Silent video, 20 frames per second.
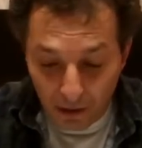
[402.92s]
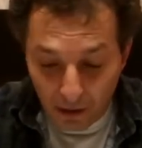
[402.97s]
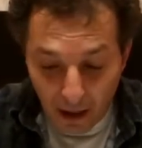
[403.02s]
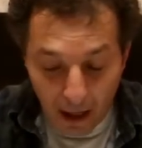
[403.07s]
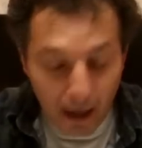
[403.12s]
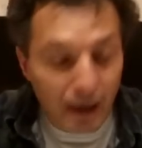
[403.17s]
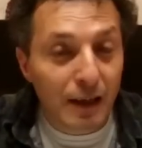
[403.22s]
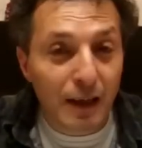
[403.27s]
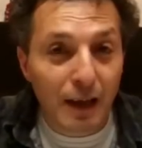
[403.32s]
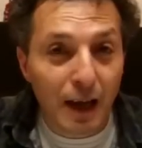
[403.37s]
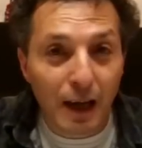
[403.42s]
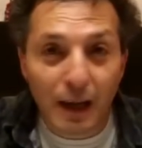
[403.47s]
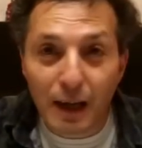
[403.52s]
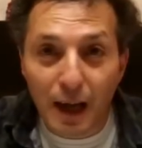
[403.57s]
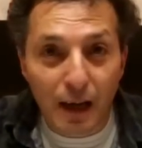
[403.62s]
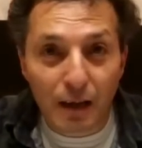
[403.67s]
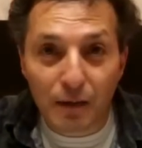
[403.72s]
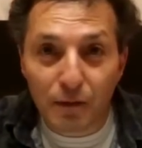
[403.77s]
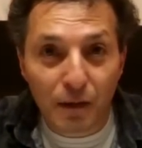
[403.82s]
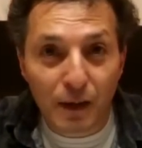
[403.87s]

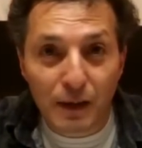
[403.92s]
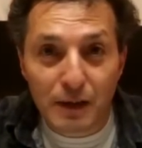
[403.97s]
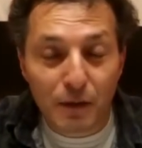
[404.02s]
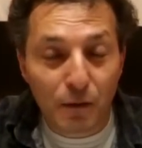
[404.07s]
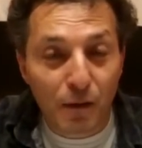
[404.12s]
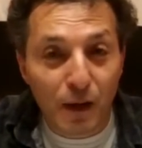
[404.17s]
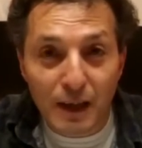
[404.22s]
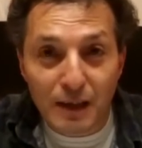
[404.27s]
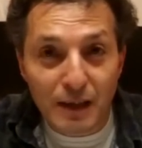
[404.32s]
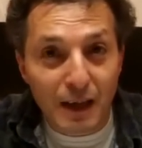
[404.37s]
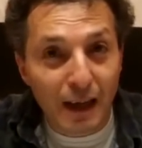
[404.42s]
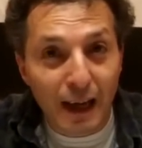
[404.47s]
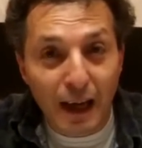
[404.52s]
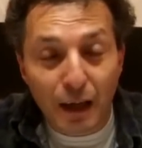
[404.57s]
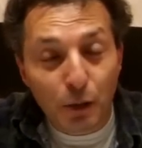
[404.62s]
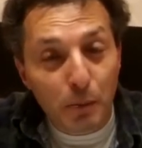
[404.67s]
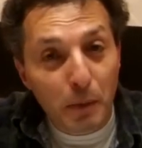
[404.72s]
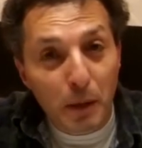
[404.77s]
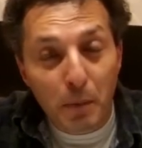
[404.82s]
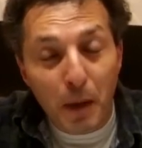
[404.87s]
1818 VSL
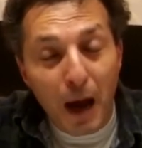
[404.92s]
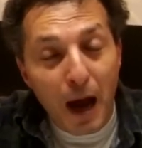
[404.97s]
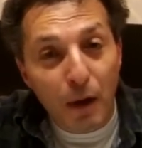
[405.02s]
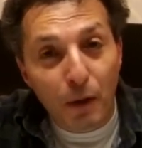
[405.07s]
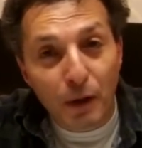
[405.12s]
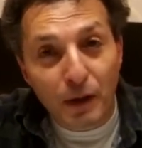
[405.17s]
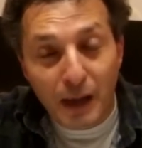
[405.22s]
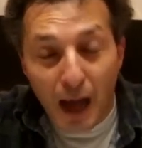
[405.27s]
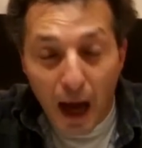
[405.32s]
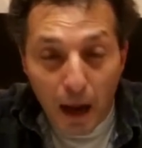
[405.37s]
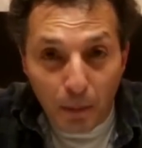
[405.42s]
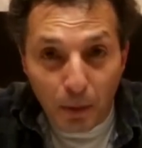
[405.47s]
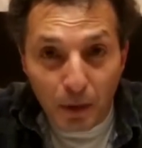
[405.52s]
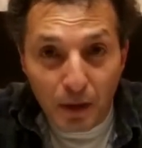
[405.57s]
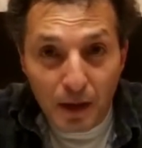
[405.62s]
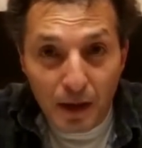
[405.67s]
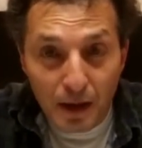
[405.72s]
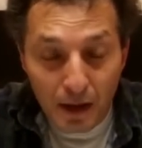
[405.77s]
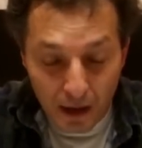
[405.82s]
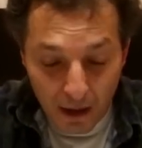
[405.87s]
had to be powered up
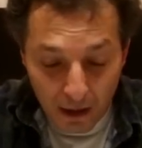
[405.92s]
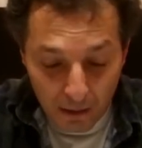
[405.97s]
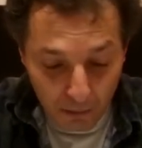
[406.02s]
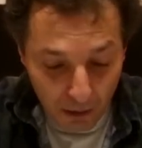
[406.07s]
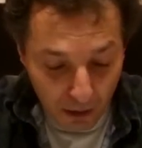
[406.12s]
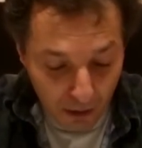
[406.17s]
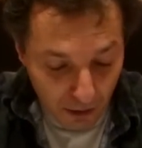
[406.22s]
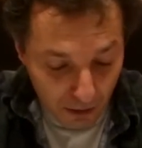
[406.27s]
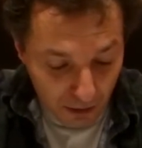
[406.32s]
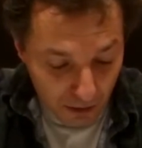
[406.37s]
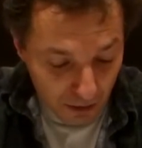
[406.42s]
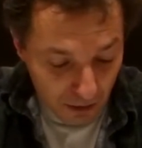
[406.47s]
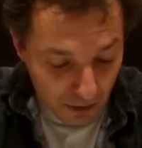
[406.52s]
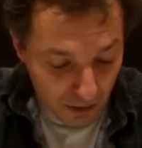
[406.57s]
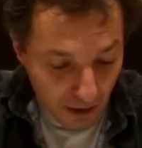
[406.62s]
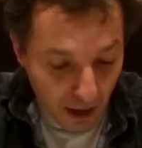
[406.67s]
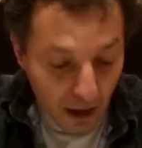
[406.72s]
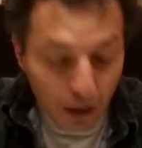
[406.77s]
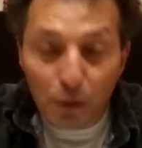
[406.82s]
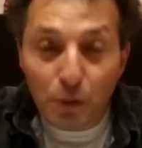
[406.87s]

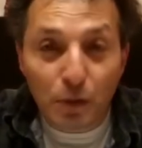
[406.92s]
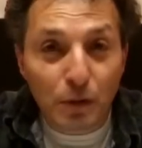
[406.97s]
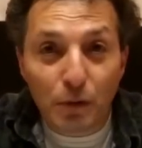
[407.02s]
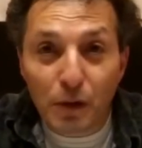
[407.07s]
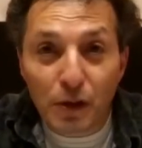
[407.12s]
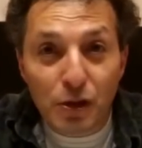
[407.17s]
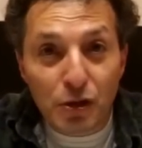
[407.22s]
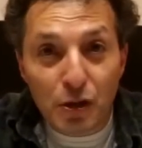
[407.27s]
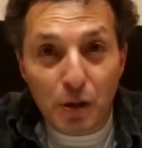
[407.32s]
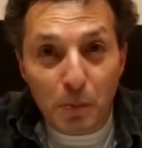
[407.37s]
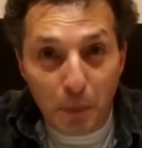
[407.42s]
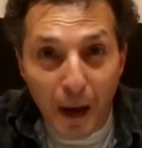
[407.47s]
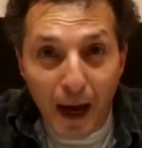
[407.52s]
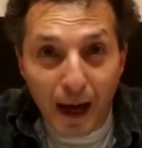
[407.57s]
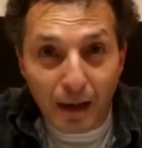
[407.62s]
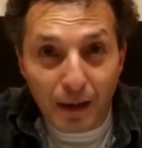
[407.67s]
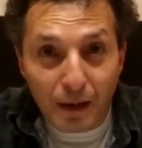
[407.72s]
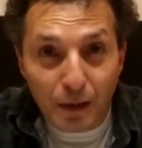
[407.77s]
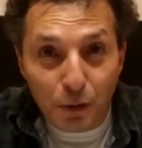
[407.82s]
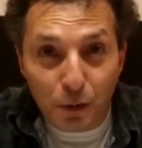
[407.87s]
because I couldn't reach the
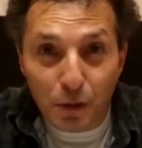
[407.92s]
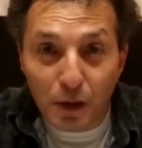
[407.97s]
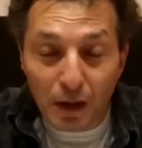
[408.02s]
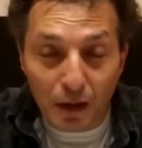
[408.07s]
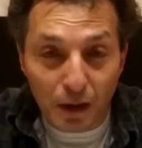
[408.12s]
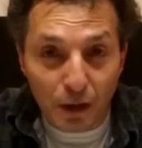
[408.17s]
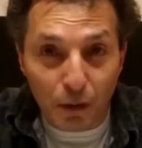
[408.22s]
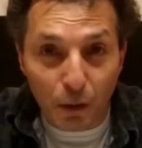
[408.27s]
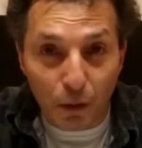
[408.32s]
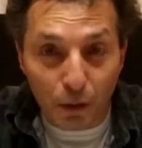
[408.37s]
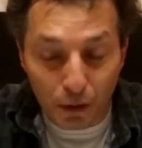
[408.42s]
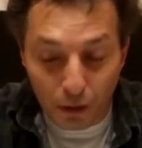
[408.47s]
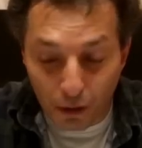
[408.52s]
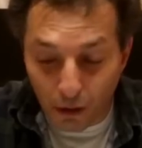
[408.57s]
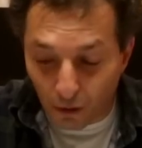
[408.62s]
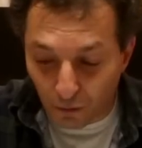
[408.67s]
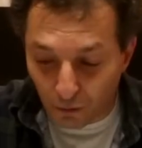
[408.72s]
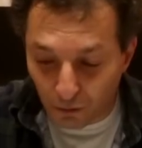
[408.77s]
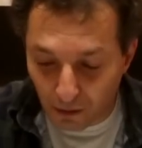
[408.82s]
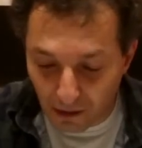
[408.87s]
back to turn it on and
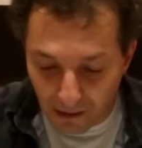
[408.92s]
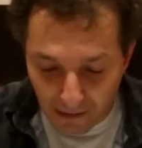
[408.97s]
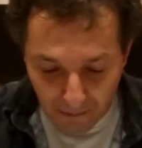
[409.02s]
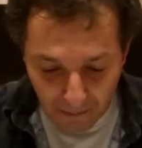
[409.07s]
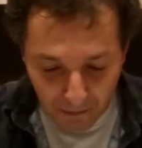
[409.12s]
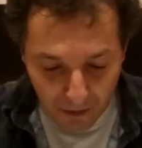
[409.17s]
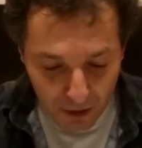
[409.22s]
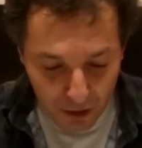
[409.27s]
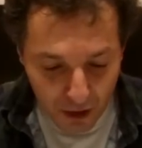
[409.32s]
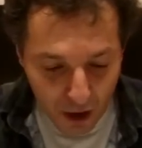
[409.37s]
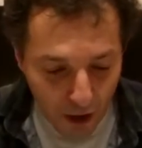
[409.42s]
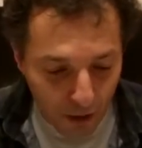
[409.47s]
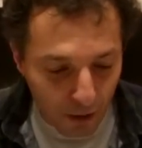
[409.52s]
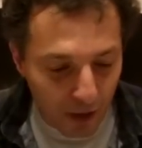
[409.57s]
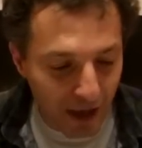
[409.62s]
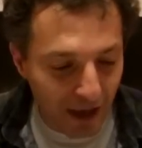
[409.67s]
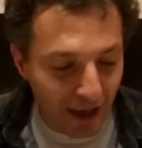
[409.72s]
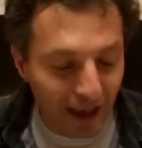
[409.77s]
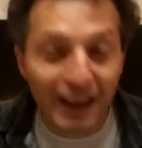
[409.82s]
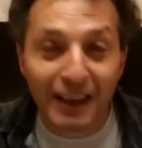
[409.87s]
off. So
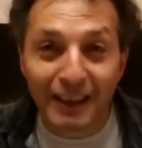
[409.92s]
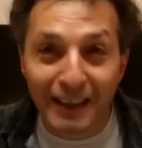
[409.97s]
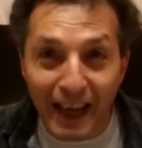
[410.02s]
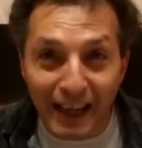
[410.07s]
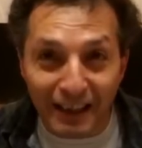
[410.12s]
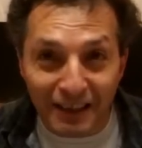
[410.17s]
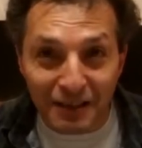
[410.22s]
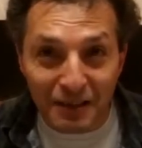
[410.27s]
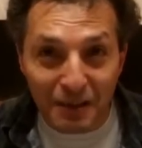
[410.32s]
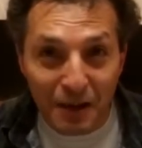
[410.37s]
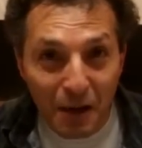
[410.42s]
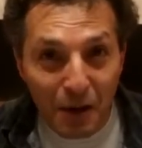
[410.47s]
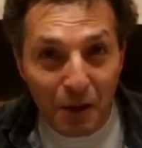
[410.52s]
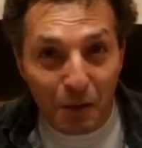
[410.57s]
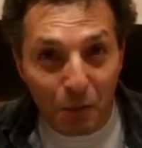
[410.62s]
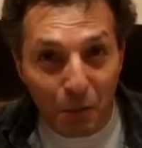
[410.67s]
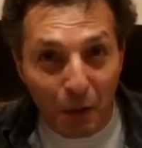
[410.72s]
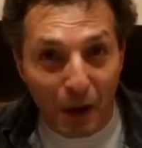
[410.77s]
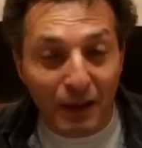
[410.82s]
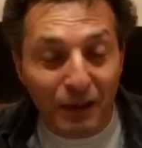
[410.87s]
that's
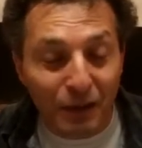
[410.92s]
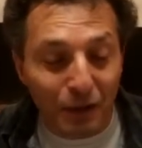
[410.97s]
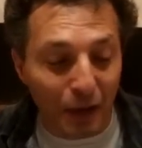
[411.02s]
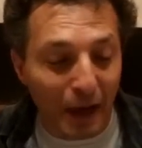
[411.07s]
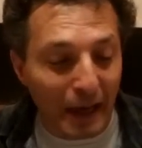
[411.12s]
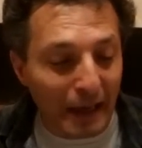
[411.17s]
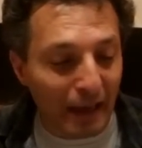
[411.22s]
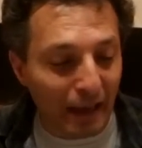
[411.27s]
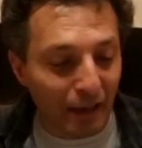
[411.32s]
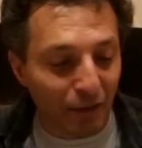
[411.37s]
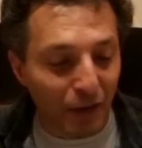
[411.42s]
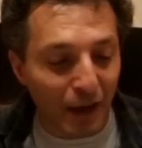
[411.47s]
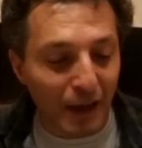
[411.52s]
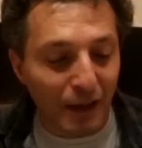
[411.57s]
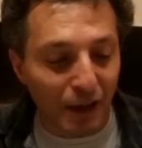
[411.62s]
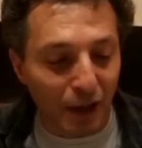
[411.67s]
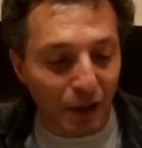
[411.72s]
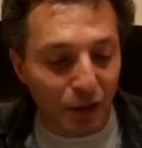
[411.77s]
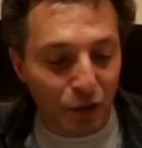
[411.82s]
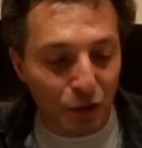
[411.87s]
one great
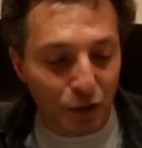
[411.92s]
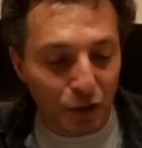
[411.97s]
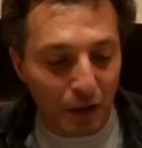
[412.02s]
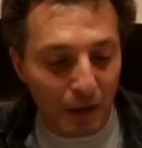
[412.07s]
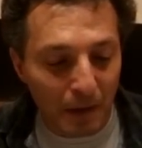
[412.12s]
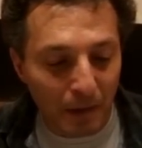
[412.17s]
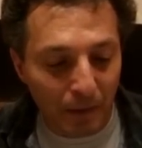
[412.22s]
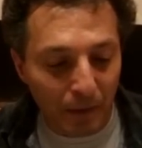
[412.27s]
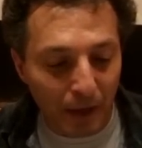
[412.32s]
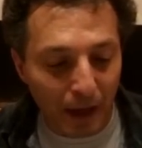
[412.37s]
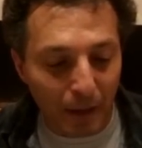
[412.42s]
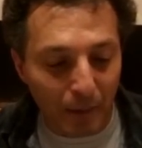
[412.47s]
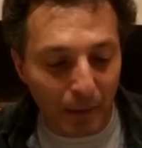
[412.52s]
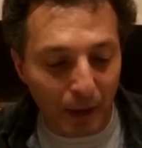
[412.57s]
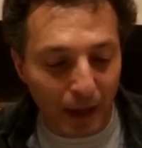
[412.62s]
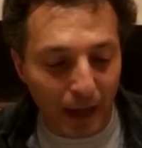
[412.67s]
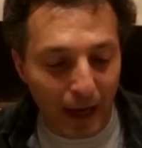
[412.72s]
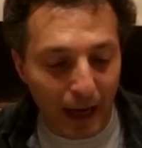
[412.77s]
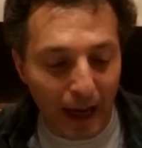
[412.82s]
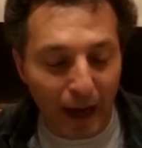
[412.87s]
advantage that I'm
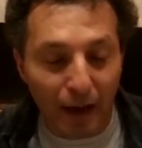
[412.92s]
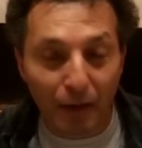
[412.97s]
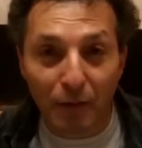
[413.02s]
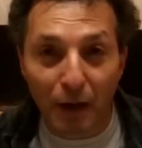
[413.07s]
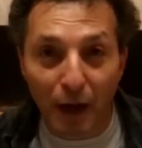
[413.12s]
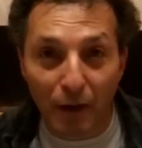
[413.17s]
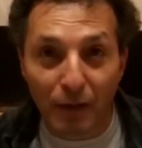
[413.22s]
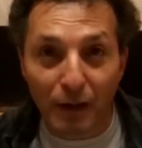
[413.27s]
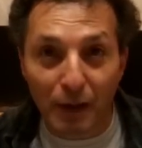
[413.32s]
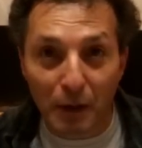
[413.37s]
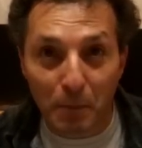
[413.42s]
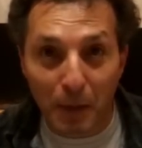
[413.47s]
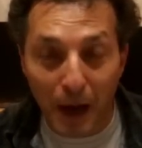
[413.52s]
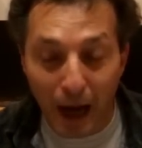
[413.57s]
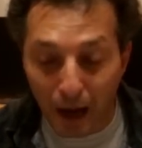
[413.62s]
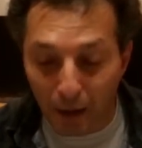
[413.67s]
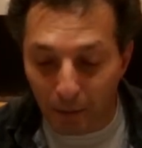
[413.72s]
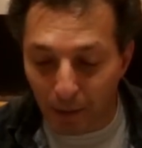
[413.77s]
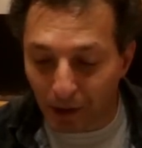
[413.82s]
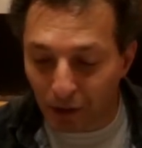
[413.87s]
going to have, having the
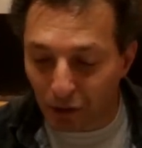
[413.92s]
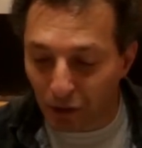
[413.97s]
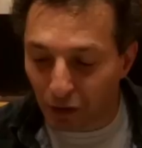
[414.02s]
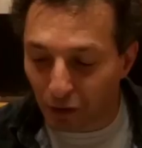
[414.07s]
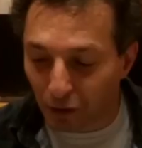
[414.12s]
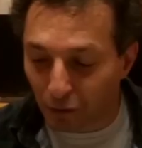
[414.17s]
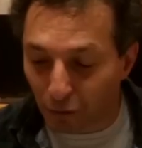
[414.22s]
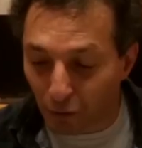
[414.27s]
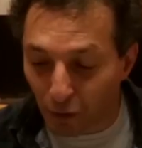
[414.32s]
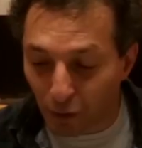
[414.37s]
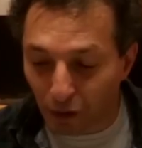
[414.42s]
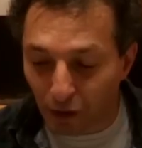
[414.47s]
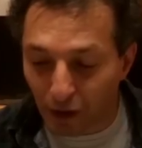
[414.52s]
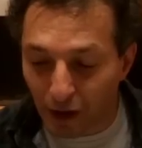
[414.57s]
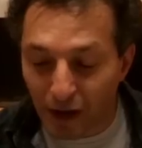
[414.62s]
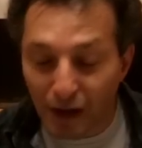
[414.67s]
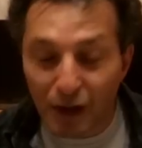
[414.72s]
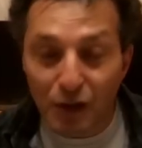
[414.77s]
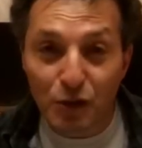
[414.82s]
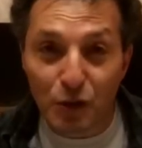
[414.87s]
power button at the front
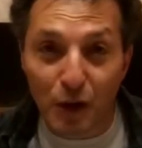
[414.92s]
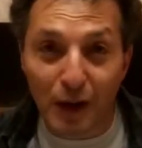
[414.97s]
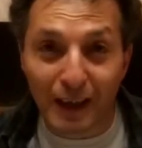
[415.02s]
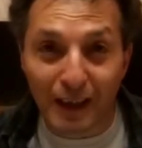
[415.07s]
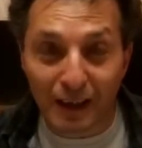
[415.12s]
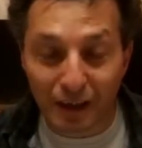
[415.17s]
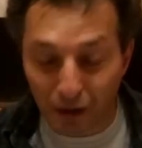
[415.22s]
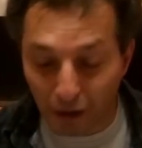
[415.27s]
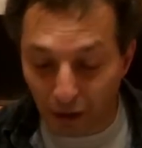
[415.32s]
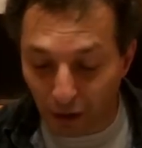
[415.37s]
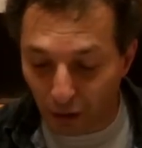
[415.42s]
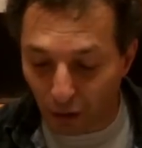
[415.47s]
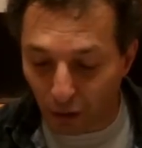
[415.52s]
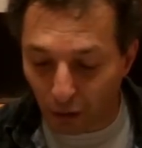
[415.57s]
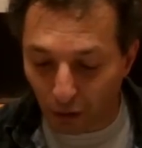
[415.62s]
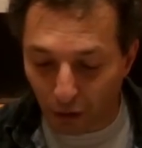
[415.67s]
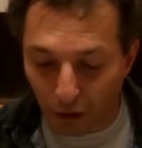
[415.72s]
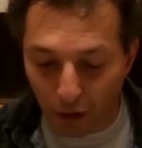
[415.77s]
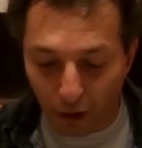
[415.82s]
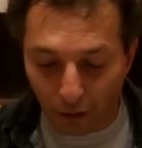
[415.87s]
so I can turn it
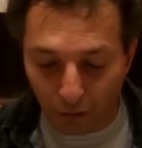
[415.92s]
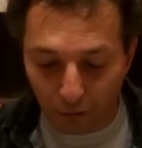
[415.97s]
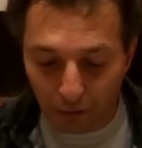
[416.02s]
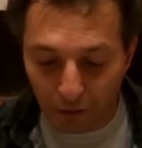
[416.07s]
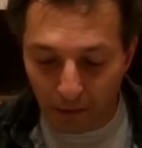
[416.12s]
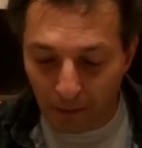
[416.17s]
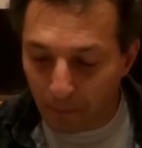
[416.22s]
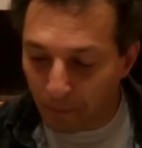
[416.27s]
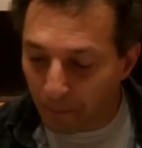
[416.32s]
on and off.